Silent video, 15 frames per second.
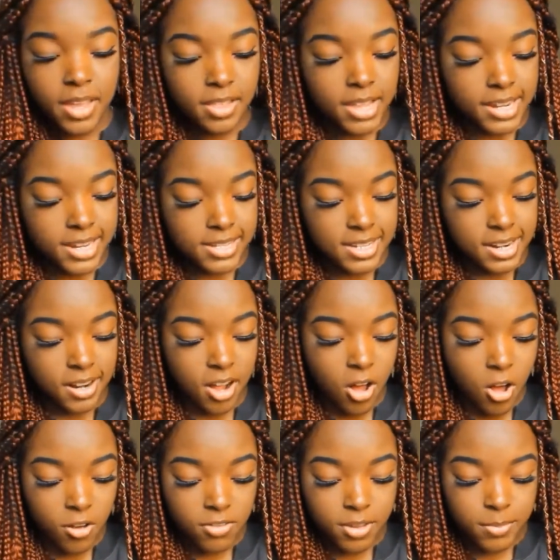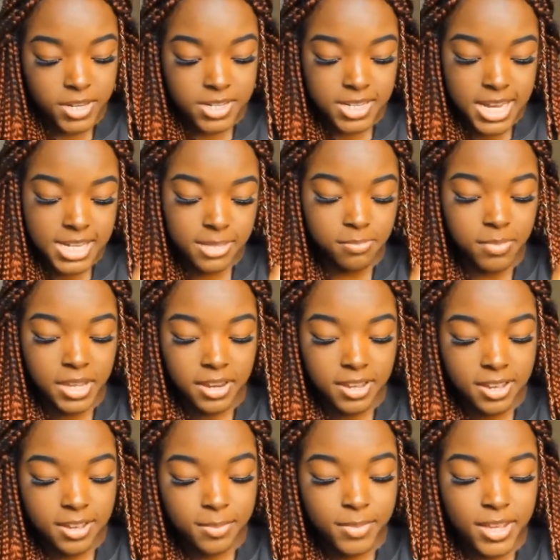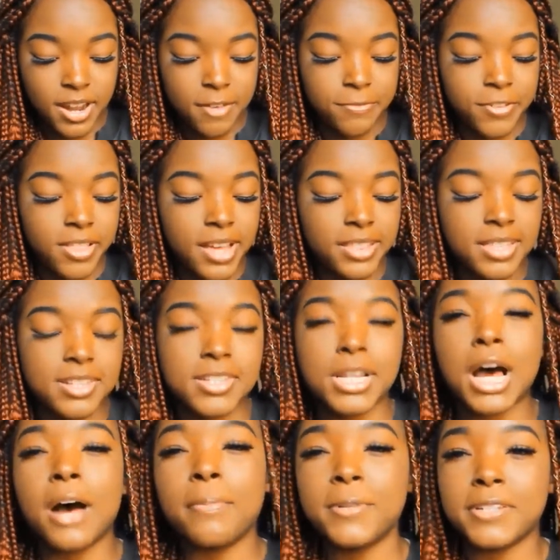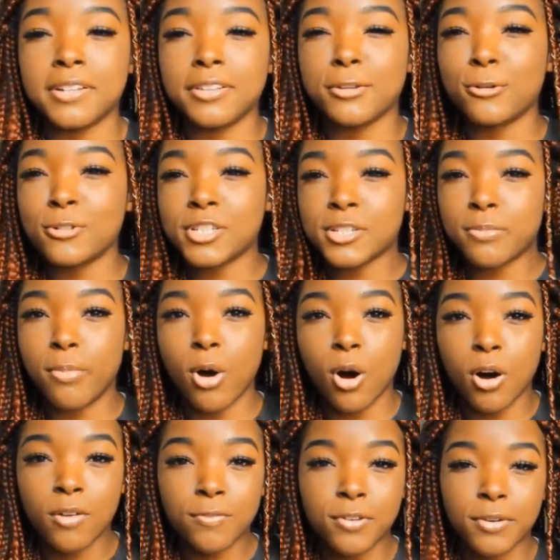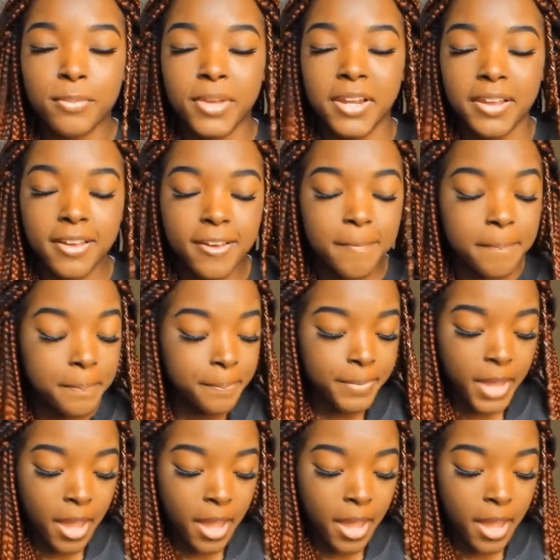Like I said, I got all of them in a size medium, and I feel like this top is a little small for a medium.